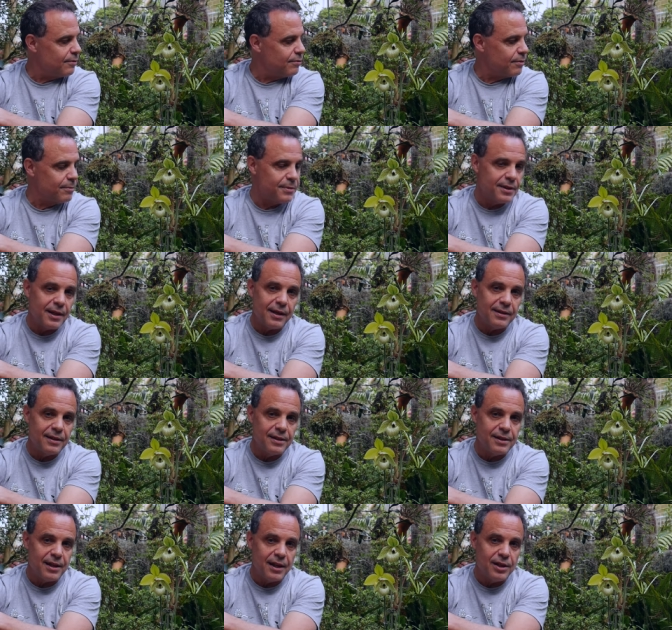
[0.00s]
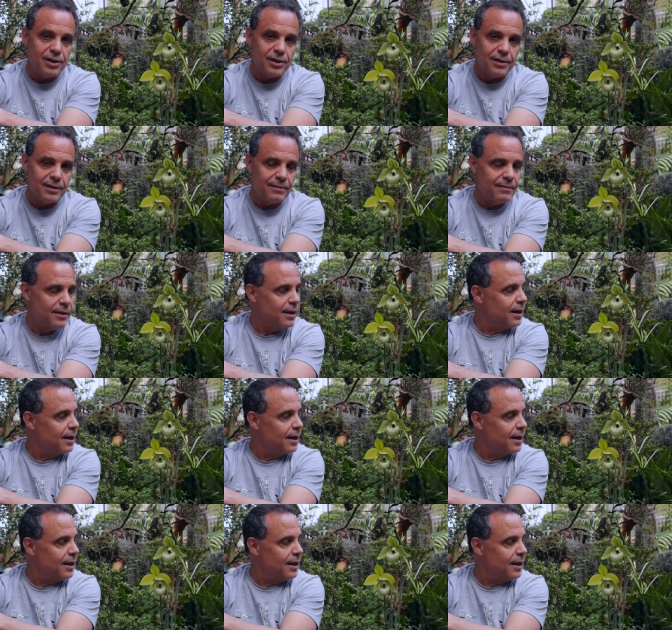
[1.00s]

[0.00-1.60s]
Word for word: from Southeast Asia.